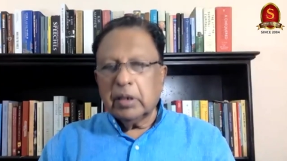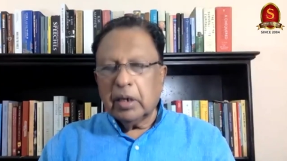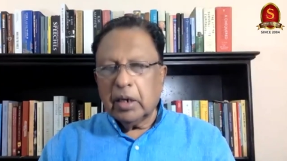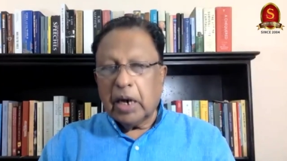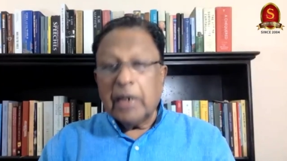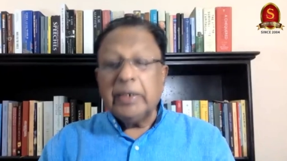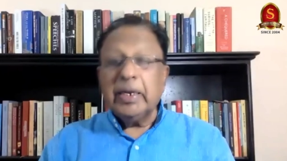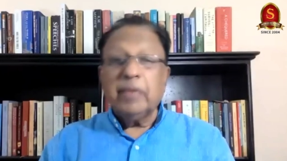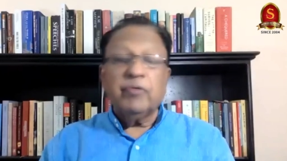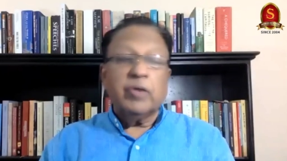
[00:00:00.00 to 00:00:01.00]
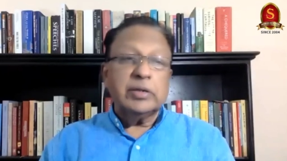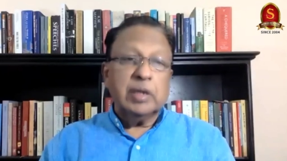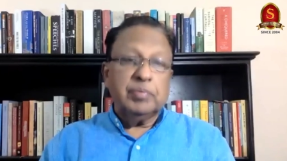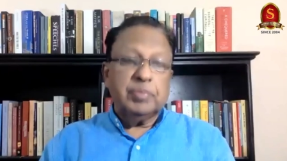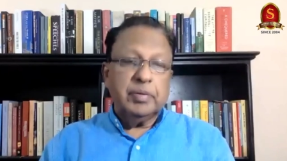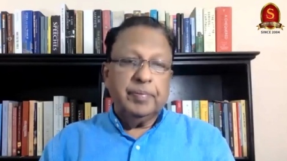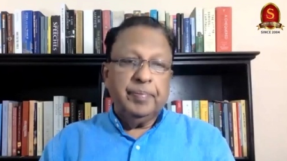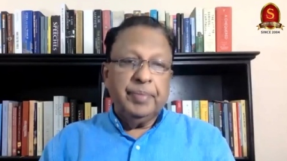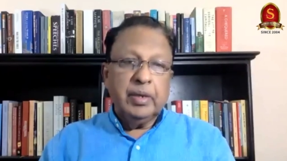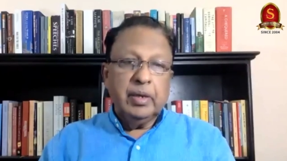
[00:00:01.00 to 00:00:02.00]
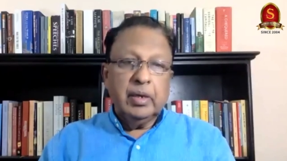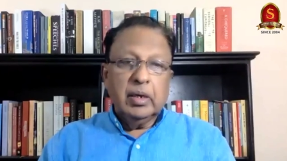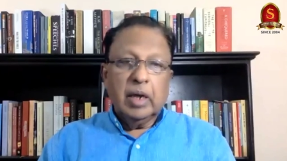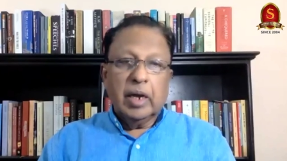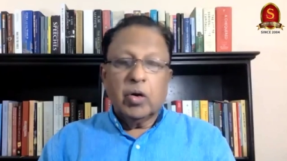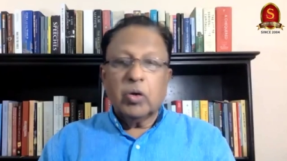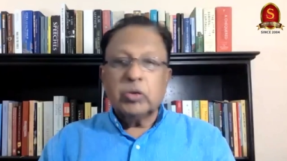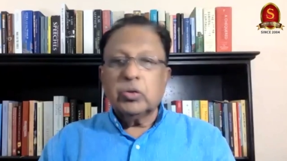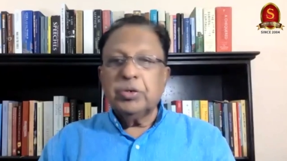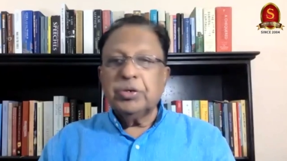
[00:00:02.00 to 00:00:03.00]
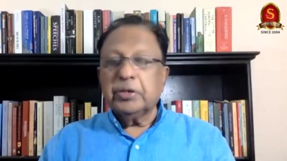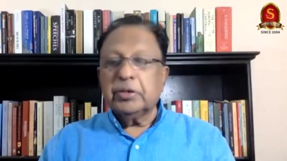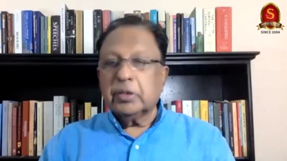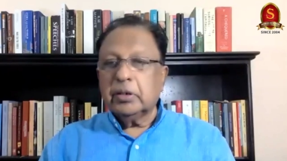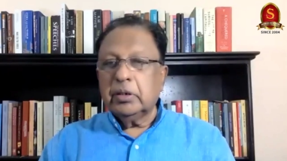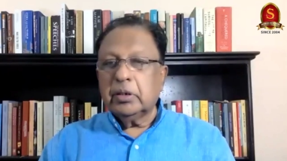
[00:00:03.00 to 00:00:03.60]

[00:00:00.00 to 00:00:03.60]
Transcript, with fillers: uh, hunting, for example, and also interested,